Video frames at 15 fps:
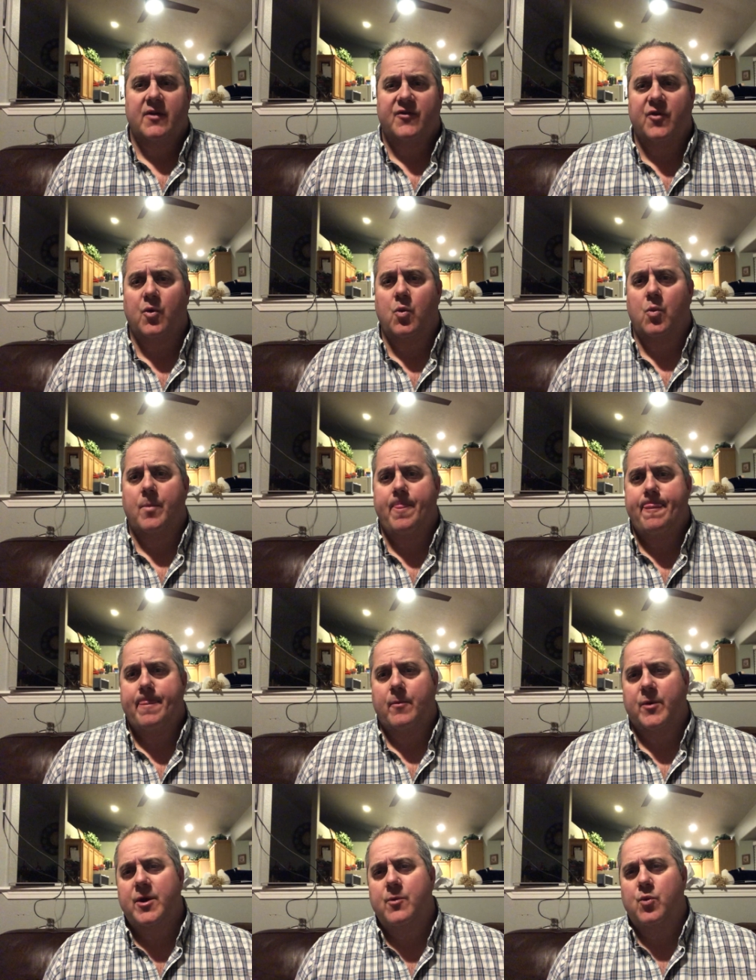So
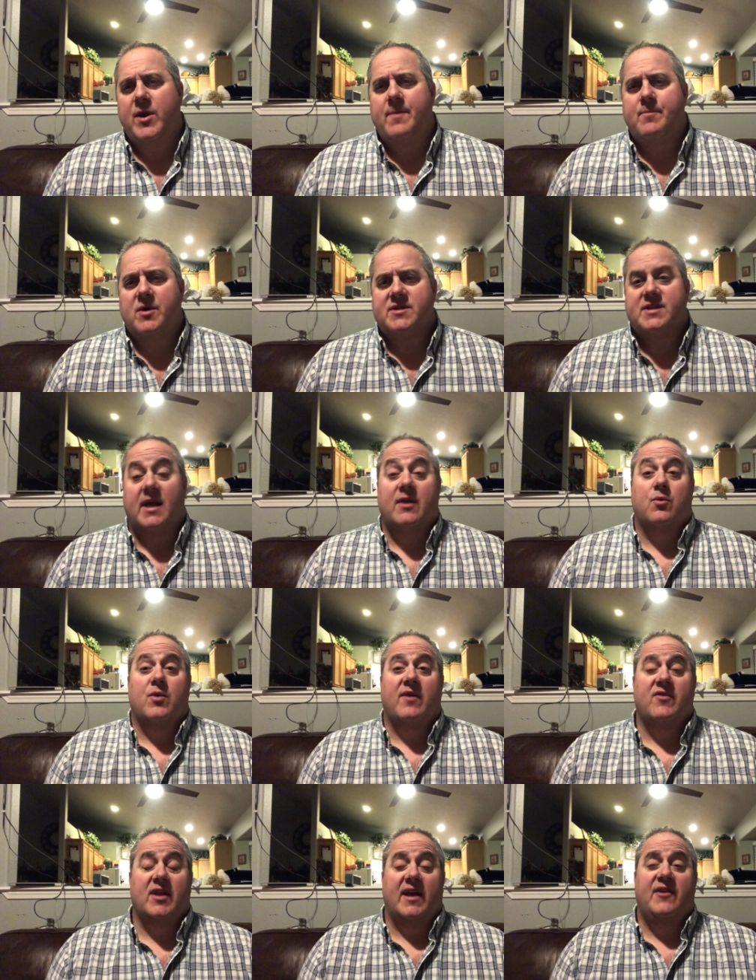when you read books like
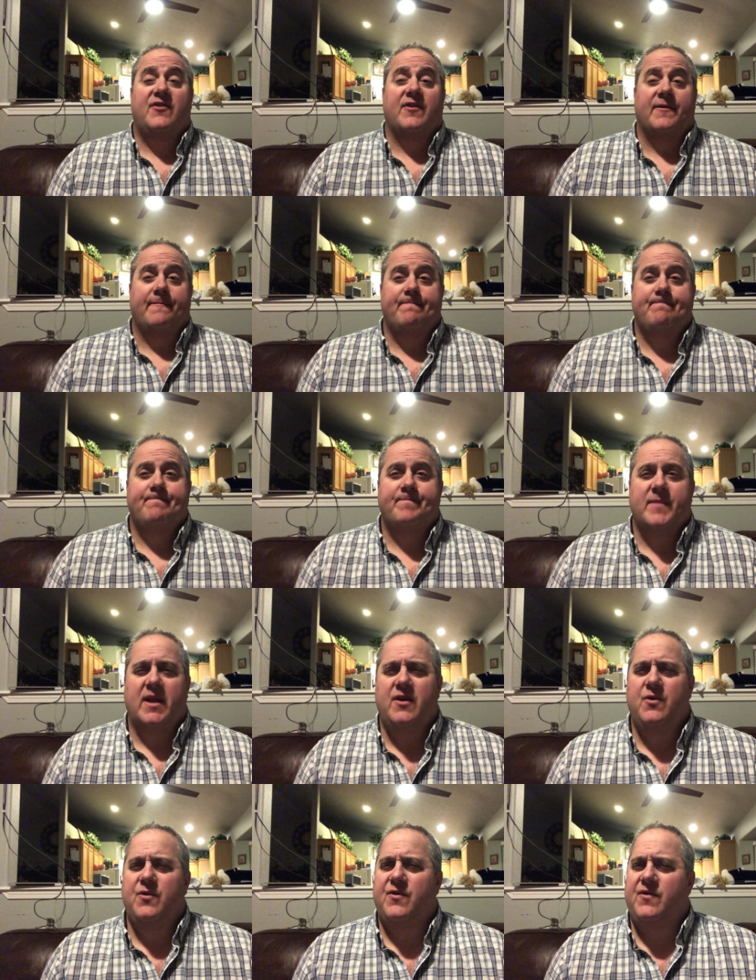Revelation
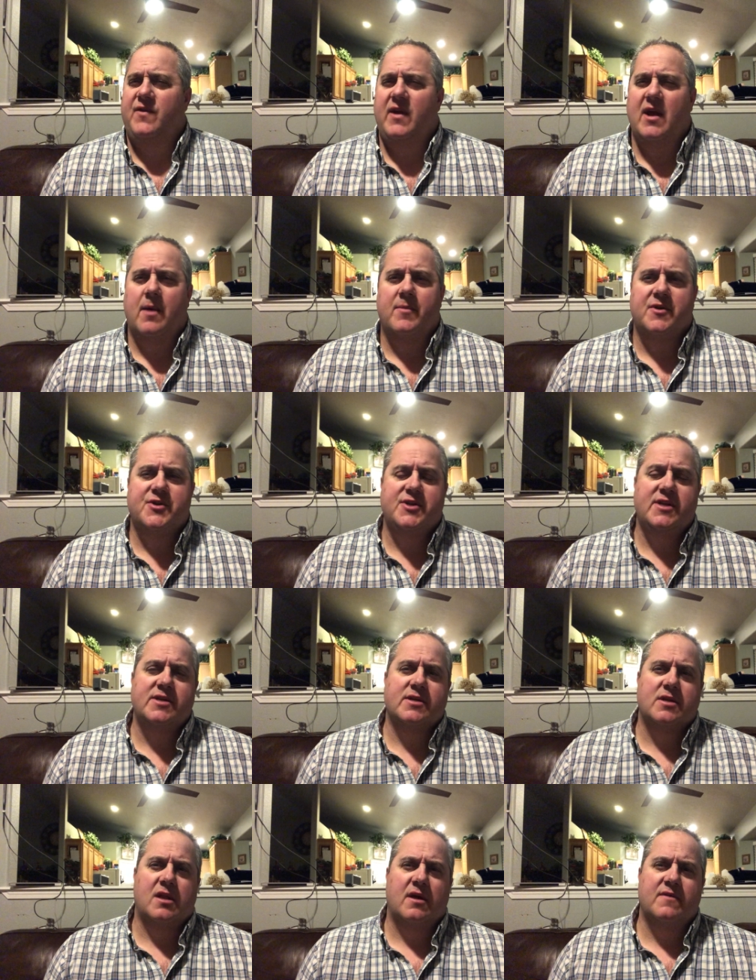and you see how much
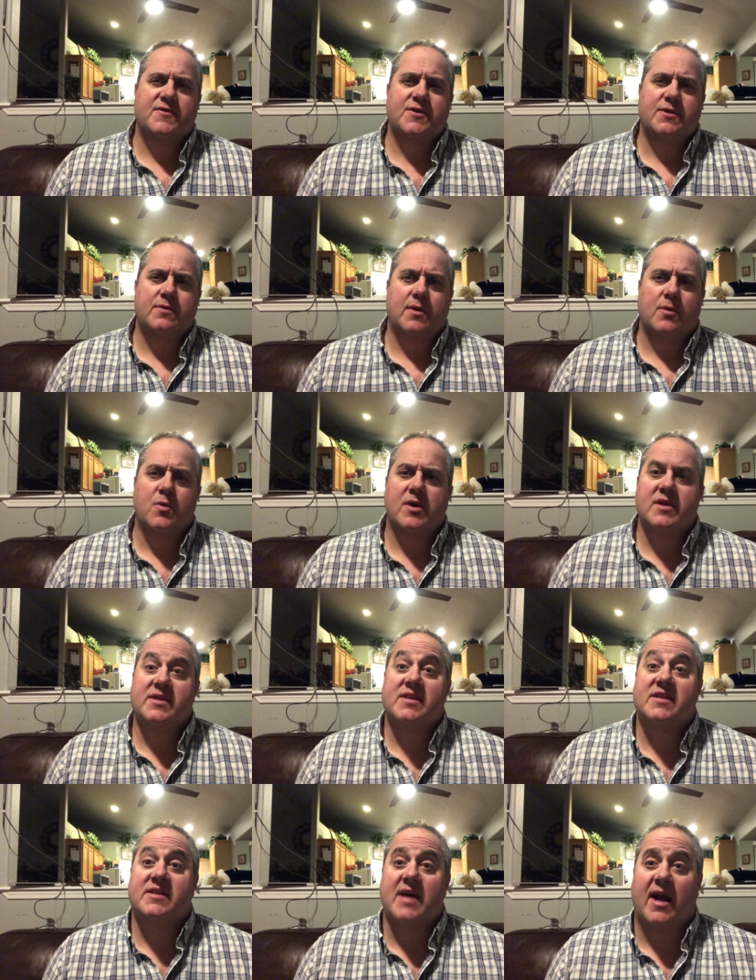Jesus loves you and what
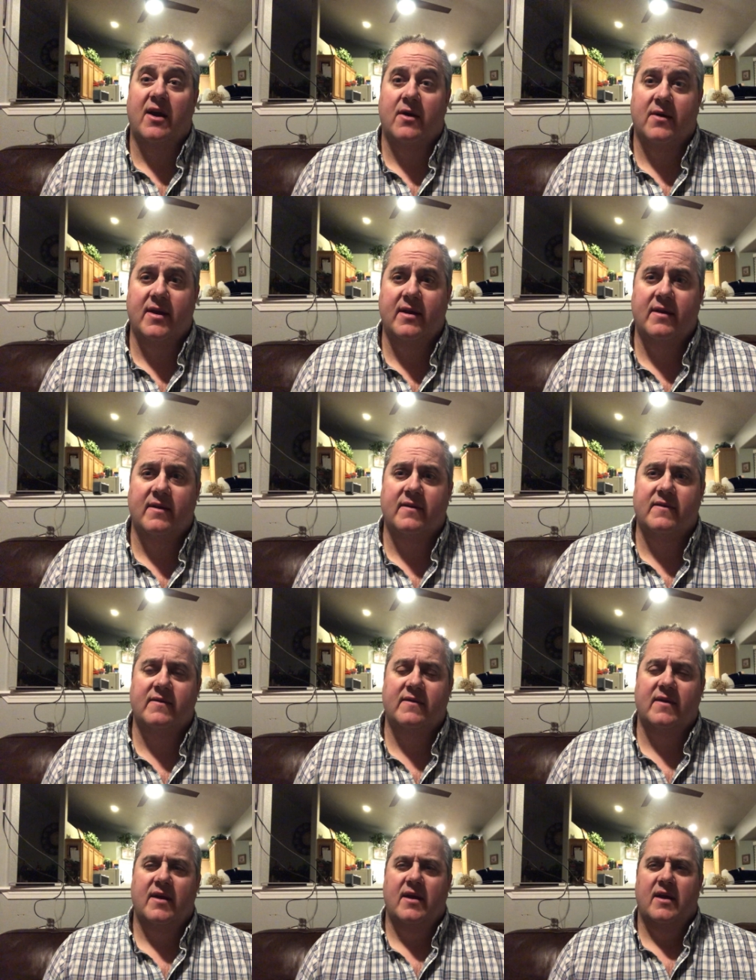his desire
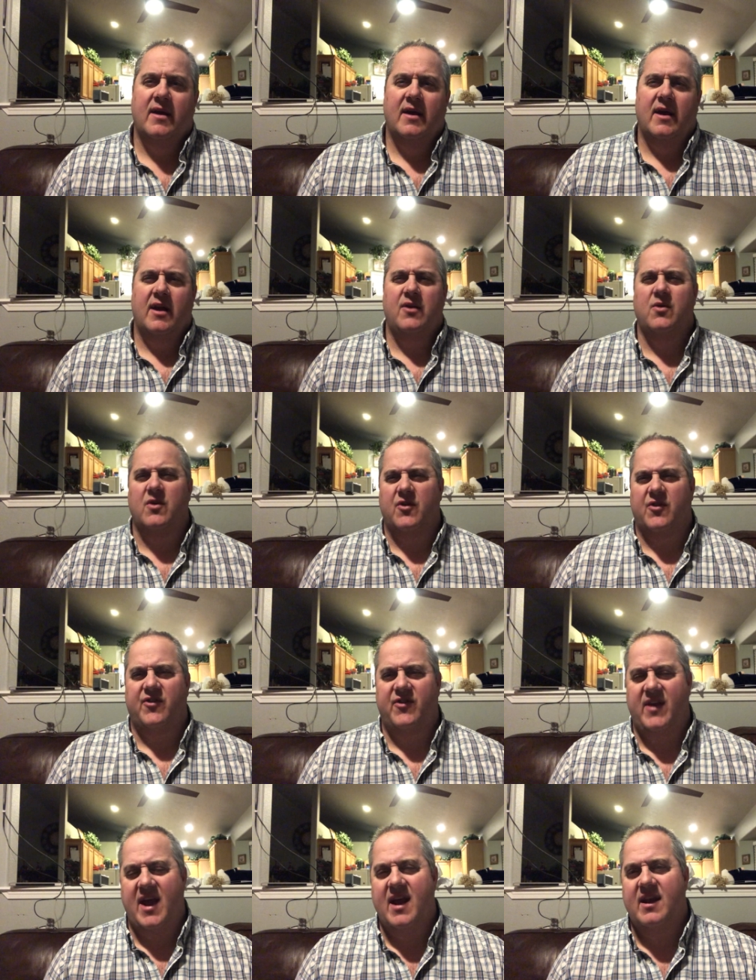is, and you
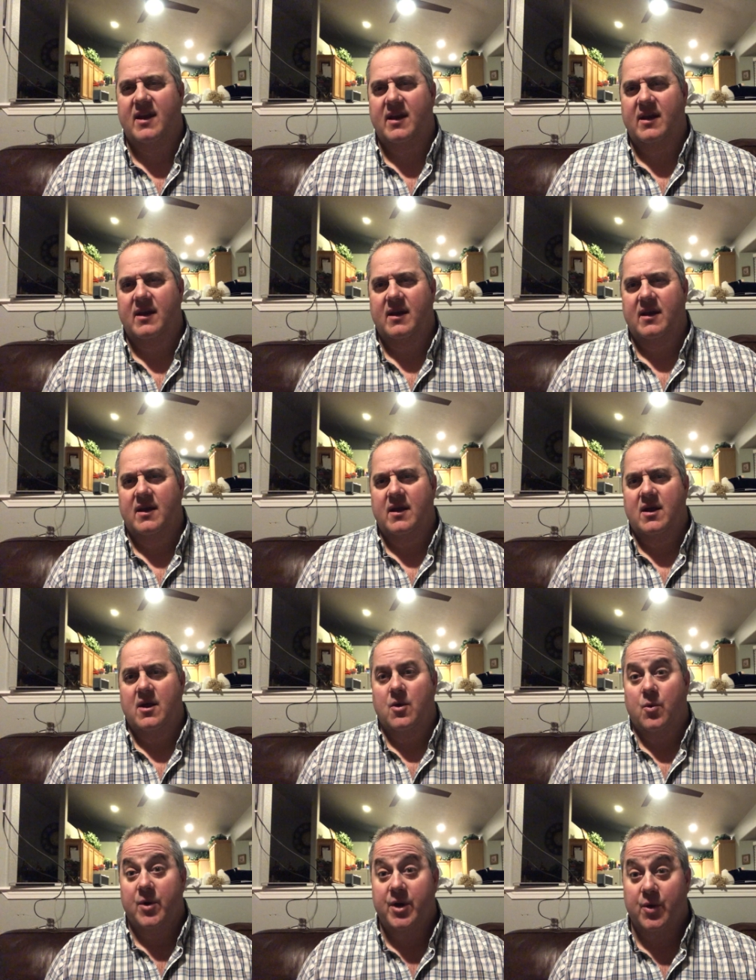understand it,
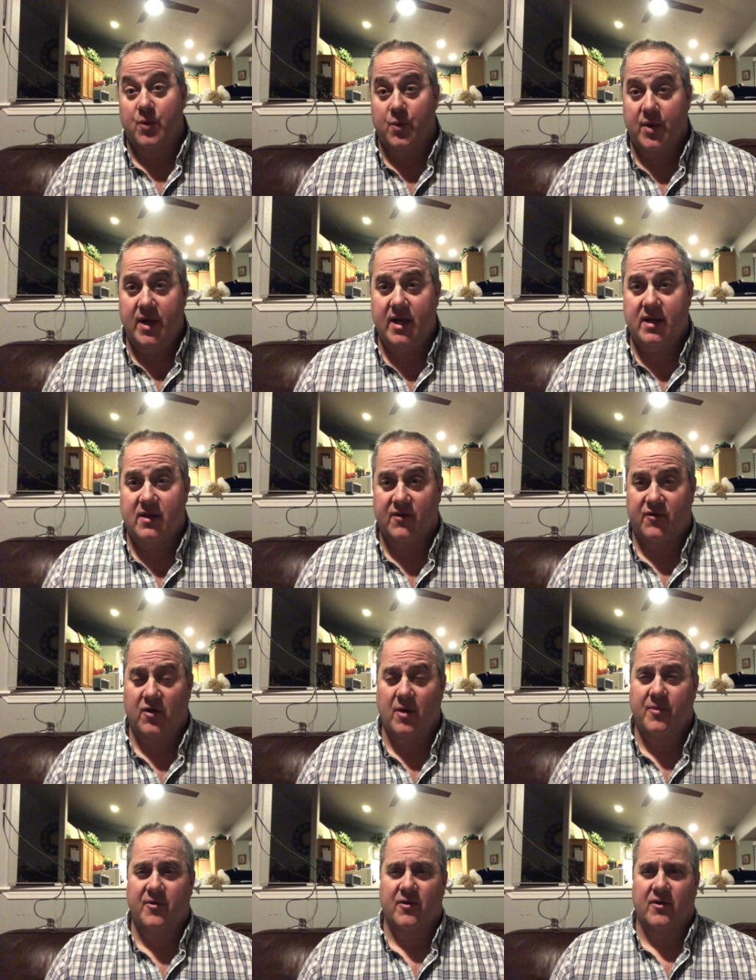when you read the
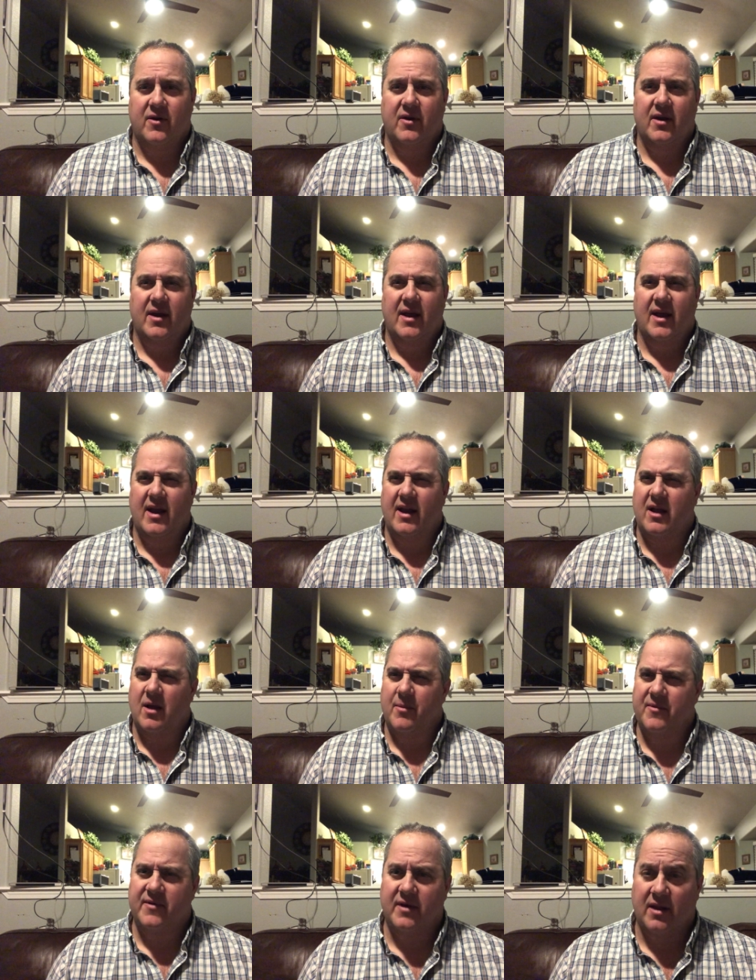scripture, it
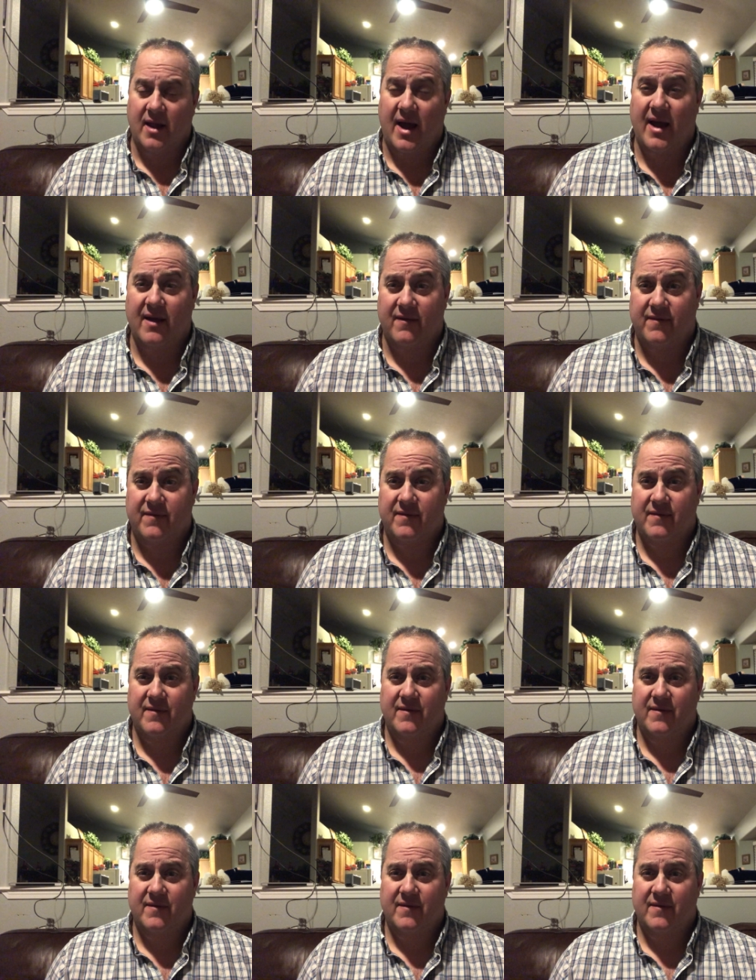comes to life.